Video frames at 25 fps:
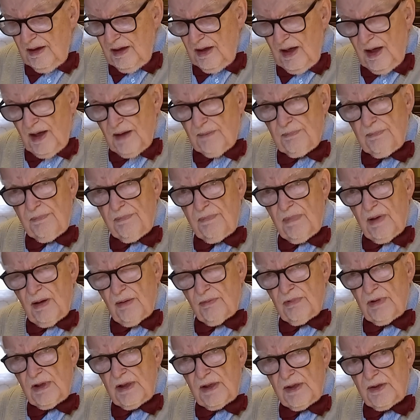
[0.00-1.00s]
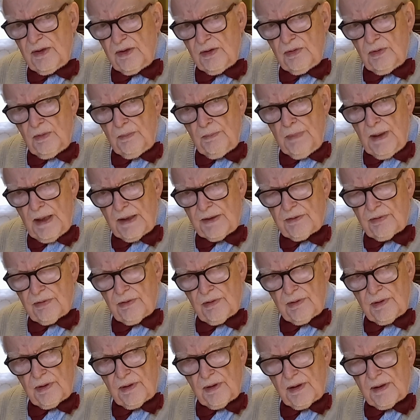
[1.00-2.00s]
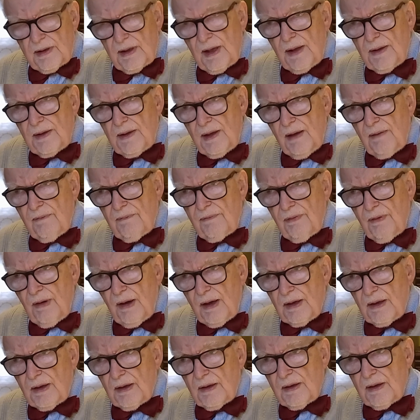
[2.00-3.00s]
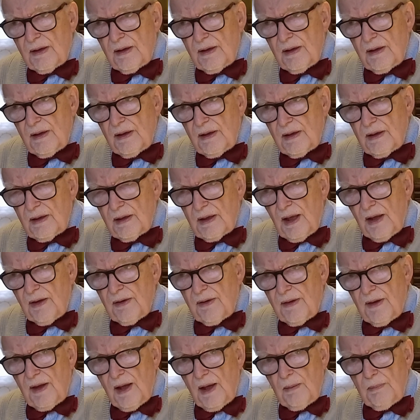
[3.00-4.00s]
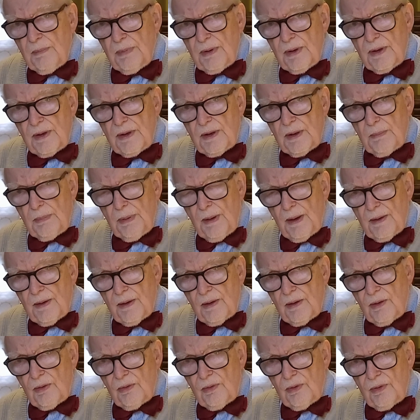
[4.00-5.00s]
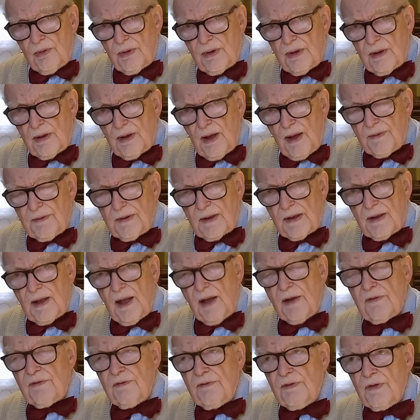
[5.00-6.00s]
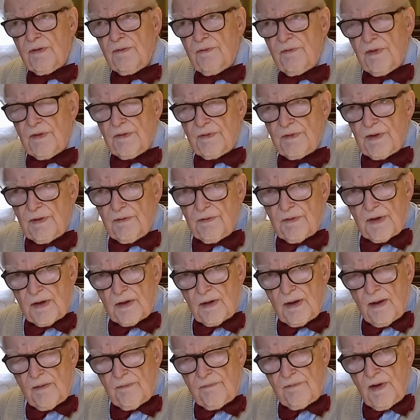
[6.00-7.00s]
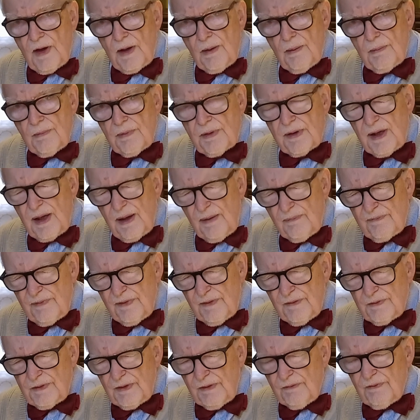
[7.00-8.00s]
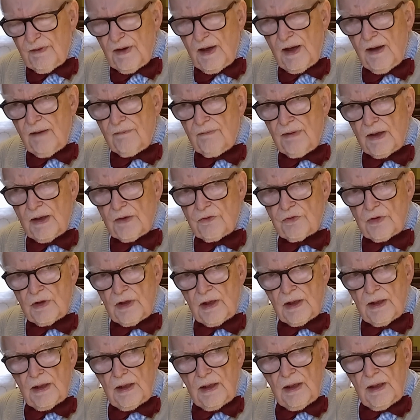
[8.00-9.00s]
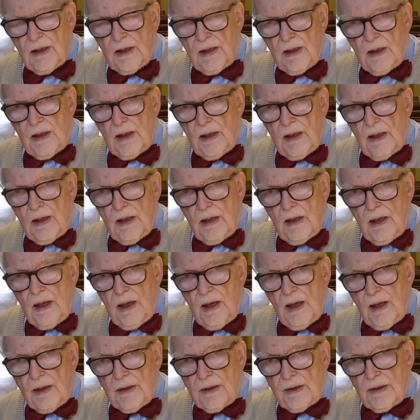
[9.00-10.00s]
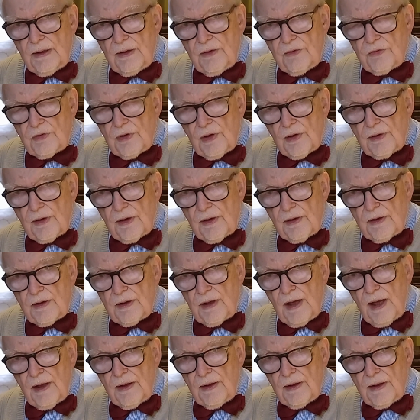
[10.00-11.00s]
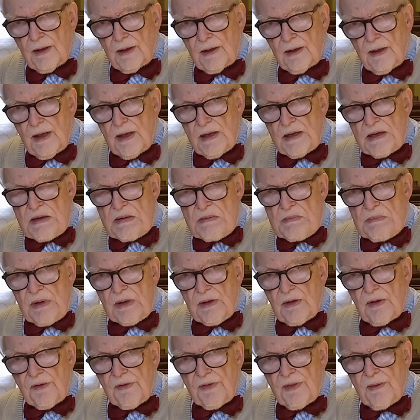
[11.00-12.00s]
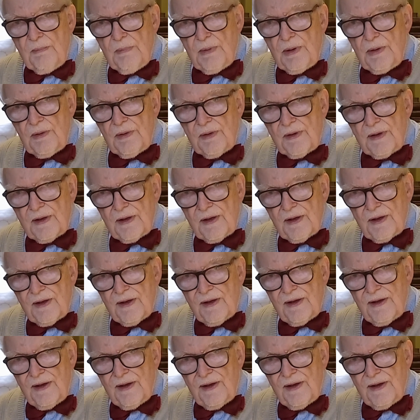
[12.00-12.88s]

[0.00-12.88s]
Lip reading: I really do better understand that phrase, cast thy burden upon the Lord. I think that's the 50th Psalm 55, actually. And he shall sustain thee. Because the music